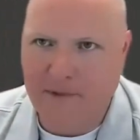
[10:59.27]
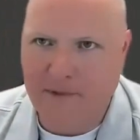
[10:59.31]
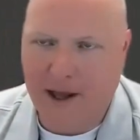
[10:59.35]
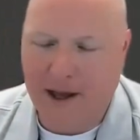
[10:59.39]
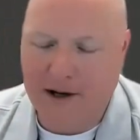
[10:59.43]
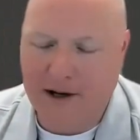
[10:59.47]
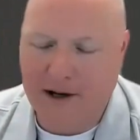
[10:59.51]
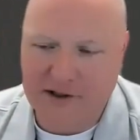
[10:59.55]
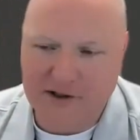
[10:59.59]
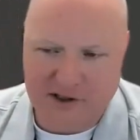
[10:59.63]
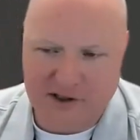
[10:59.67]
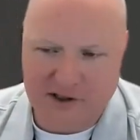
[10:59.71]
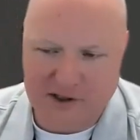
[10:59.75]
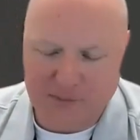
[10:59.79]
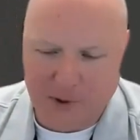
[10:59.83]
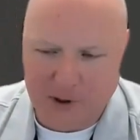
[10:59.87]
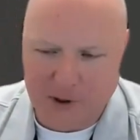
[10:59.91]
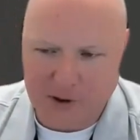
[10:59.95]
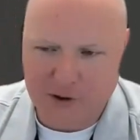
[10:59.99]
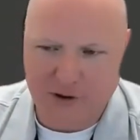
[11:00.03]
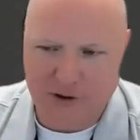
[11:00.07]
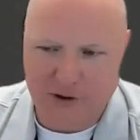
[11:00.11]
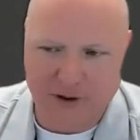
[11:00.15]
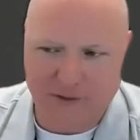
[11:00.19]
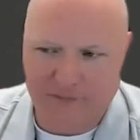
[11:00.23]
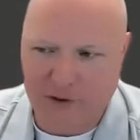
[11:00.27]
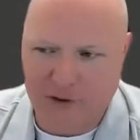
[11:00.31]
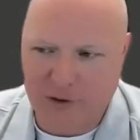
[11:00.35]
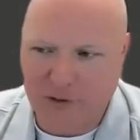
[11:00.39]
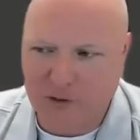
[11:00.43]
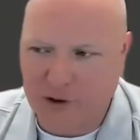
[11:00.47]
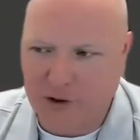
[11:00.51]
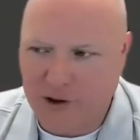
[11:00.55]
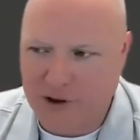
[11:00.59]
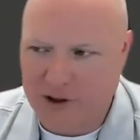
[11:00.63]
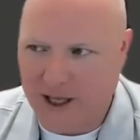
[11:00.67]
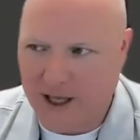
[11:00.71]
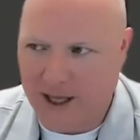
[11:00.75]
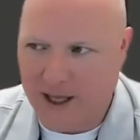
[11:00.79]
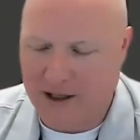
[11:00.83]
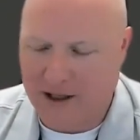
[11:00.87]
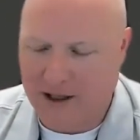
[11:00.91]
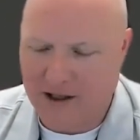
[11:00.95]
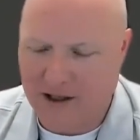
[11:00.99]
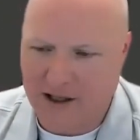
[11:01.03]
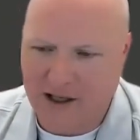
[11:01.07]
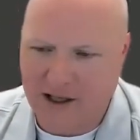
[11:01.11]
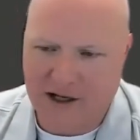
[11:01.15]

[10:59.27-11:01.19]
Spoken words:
that is, especially if you look at it,